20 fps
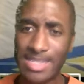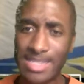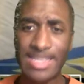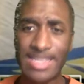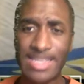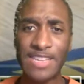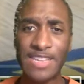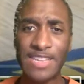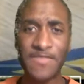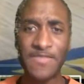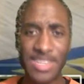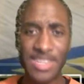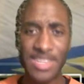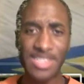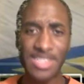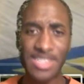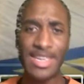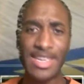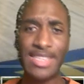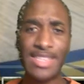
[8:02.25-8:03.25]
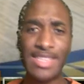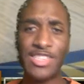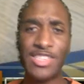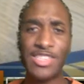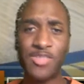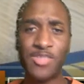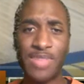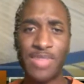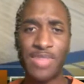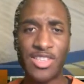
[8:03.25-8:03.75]
to officiate
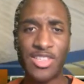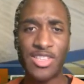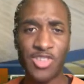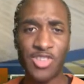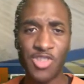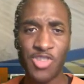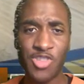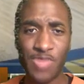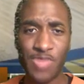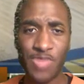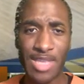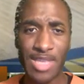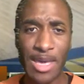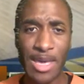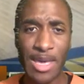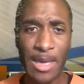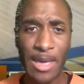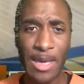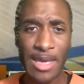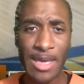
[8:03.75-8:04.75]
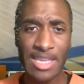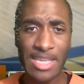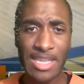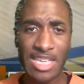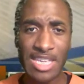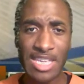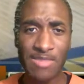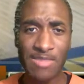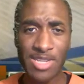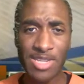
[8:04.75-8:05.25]
this play. So you want to
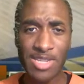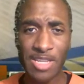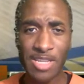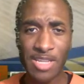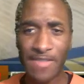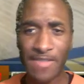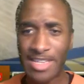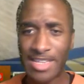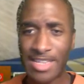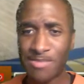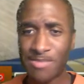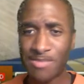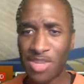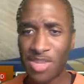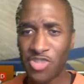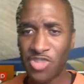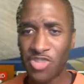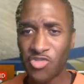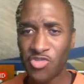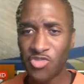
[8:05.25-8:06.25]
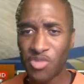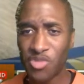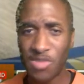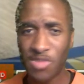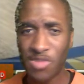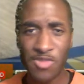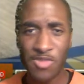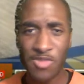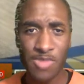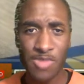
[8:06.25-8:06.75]
give yourself as much room.
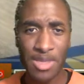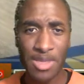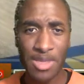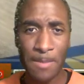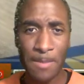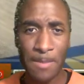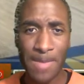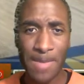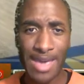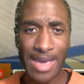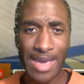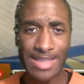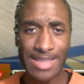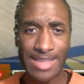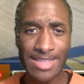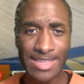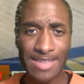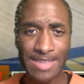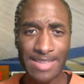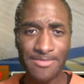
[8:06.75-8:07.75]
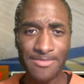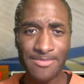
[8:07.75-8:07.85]
If you would have backed up,